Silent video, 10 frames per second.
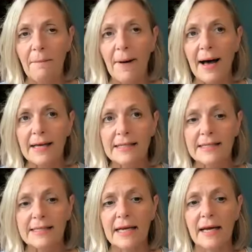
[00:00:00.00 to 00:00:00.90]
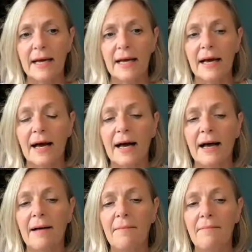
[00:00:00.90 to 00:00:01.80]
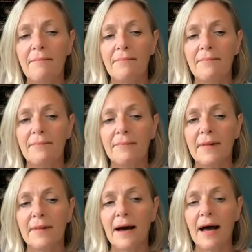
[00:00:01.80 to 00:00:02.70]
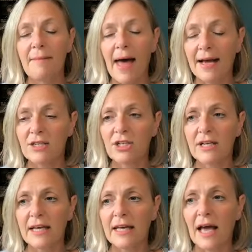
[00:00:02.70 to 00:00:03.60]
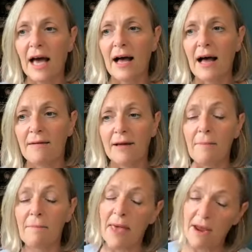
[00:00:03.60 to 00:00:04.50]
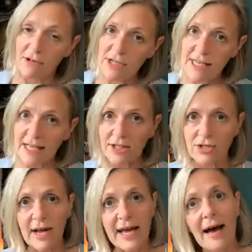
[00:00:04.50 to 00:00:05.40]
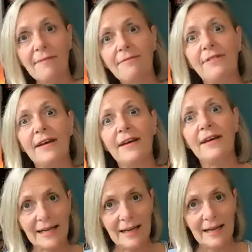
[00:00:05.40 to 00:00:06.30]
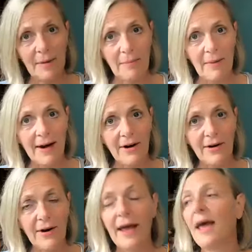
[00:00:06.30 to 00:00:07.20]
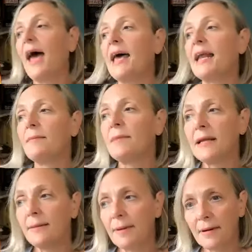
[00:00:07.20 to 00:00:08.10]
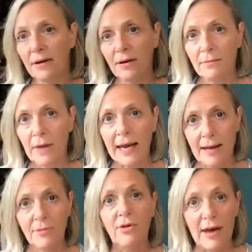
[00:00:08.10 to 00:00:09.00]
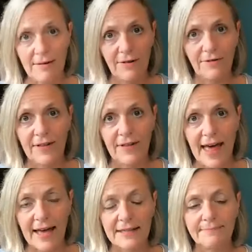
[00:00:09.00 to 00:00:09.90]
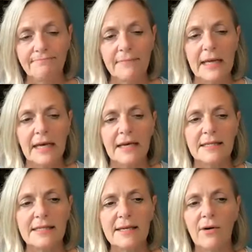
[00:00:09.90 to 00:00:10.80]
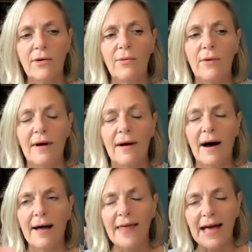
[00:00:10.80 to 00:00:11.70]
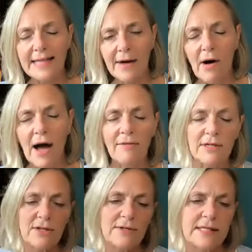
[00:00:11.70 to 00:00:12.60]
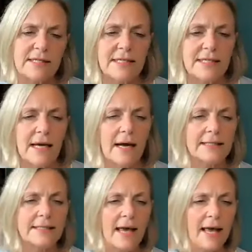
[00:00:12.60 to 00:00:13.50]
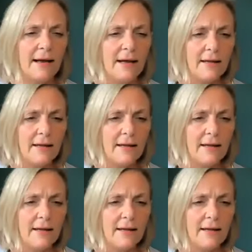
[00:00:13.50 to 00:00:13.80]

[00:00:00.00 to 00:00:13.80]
but I'm actually, compared to yesterday, I'm feeling a little bit better, and I'm grateful for that. So that's how I would use this, just kind of say,